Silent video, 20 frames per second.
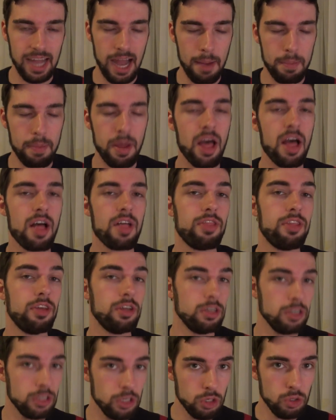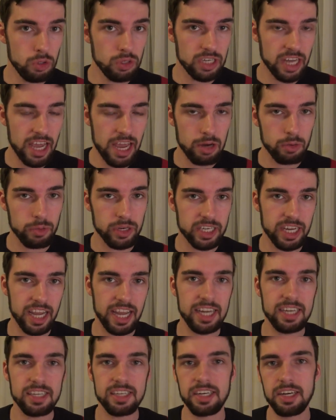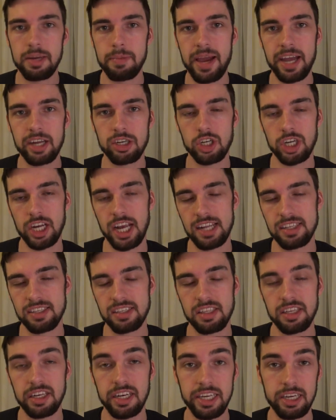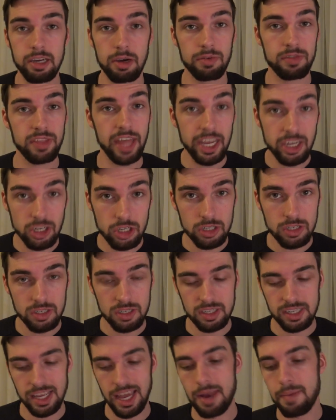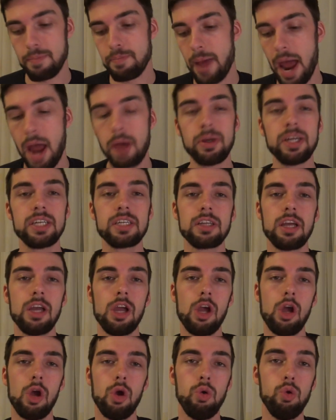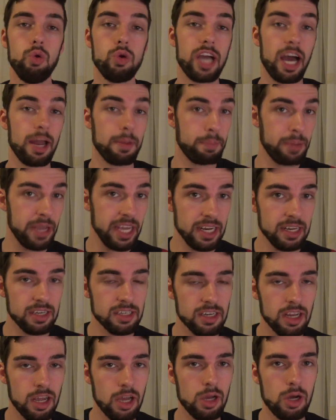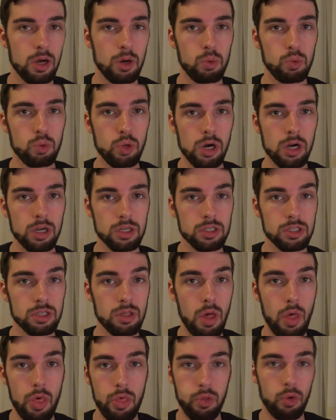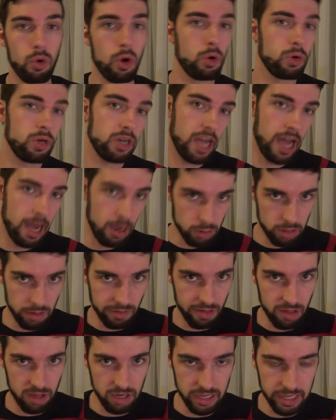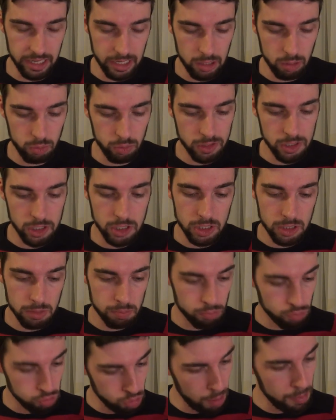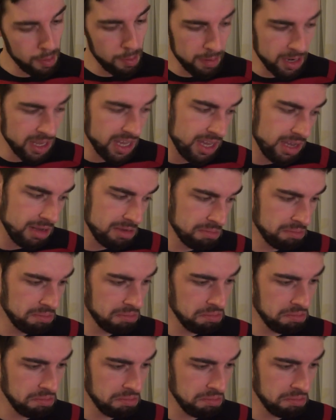up, the New Day retained in a match against the League of Nations, and Barrett, who got pinned, was thrown out of the league, which is probably